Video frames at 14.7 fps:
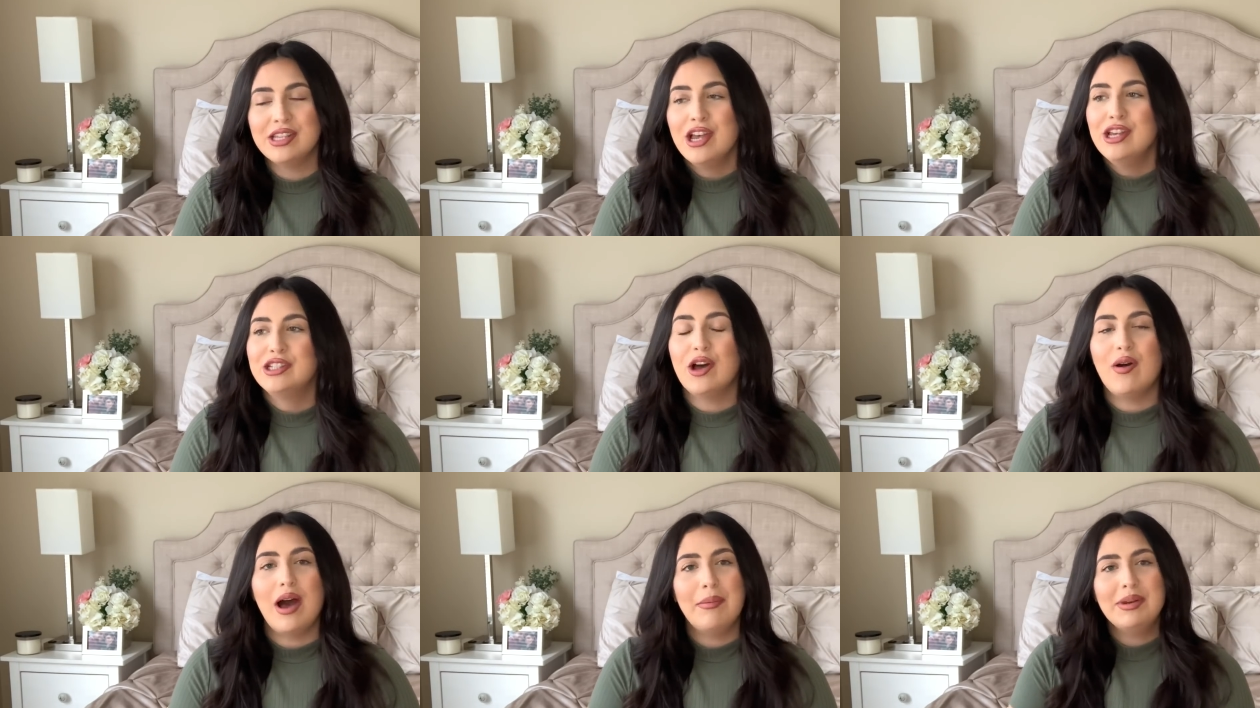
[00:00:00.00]

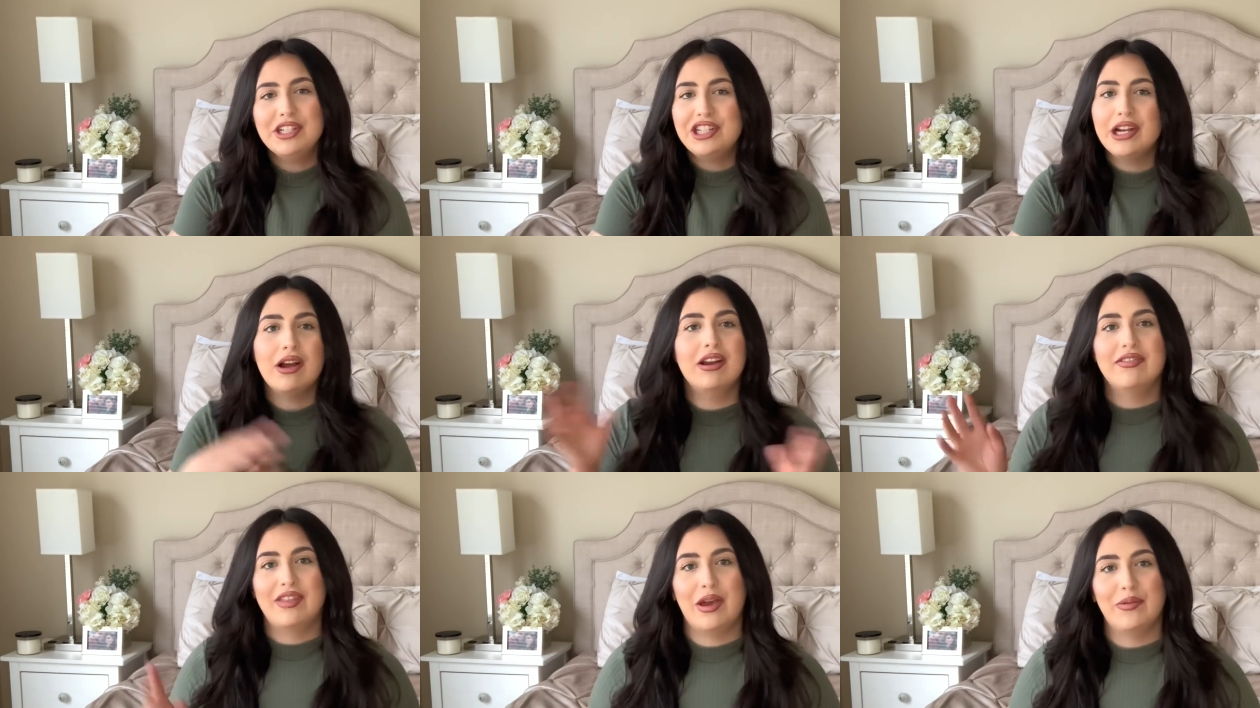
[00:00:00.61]
So I'm gonna share all
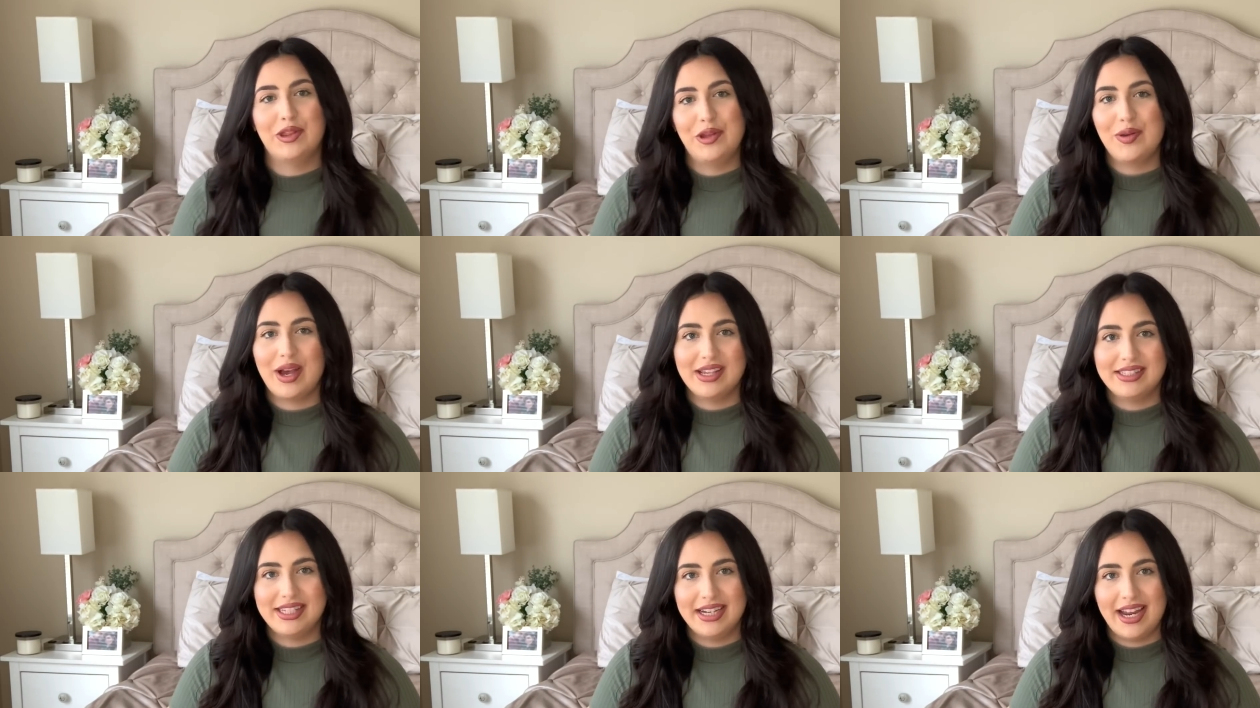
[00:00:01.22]
of that with you
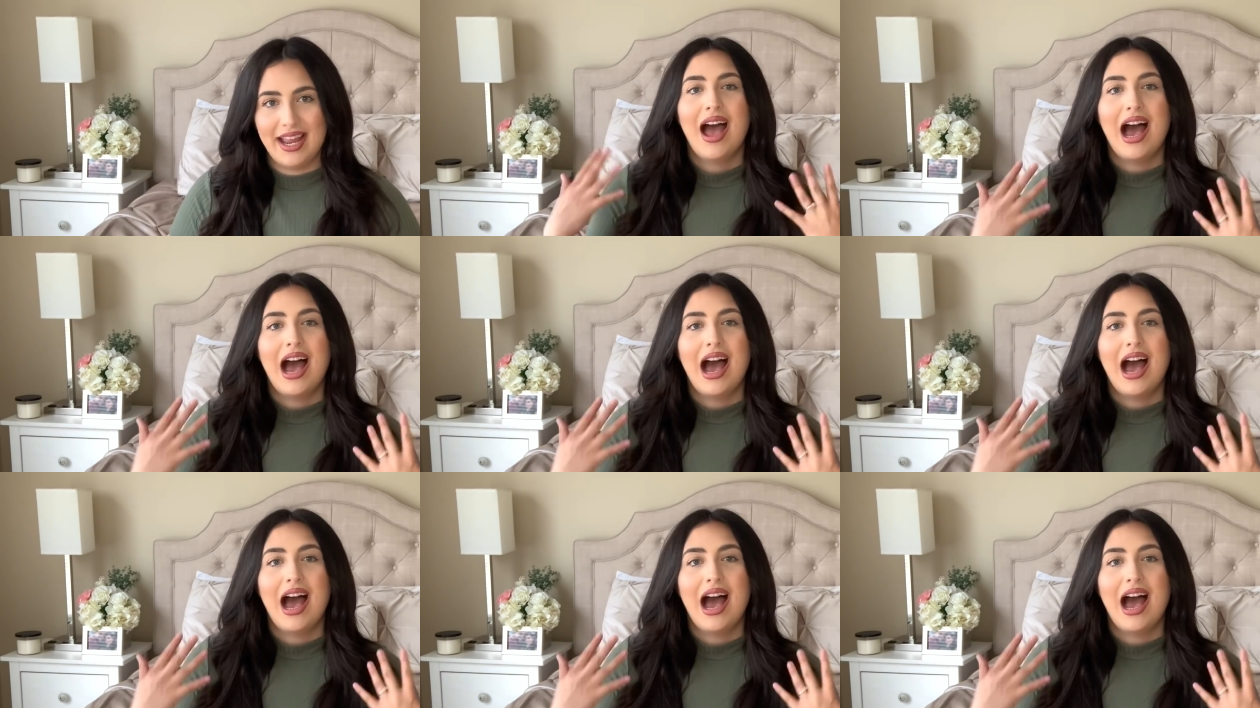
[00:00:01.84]
guys today.